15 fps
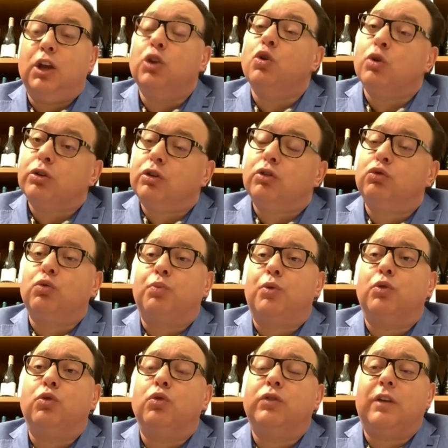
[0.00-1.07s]
in order to
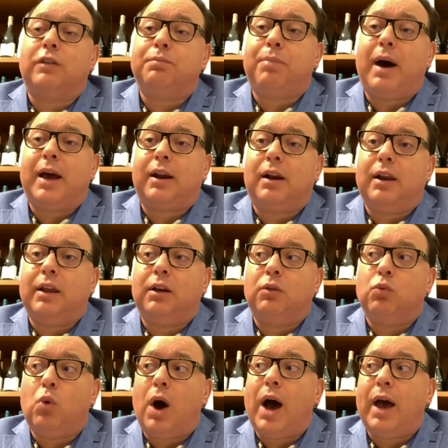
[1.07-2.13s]
produce a sparkling
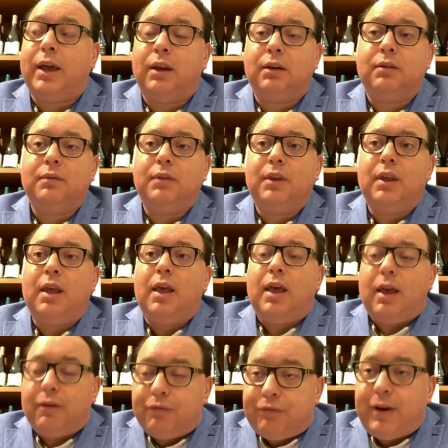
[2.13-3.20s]
wine.
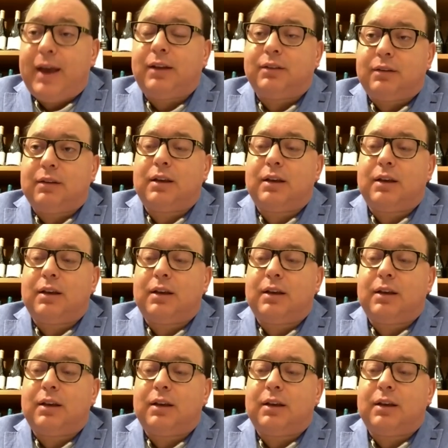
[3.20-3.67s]
In fact,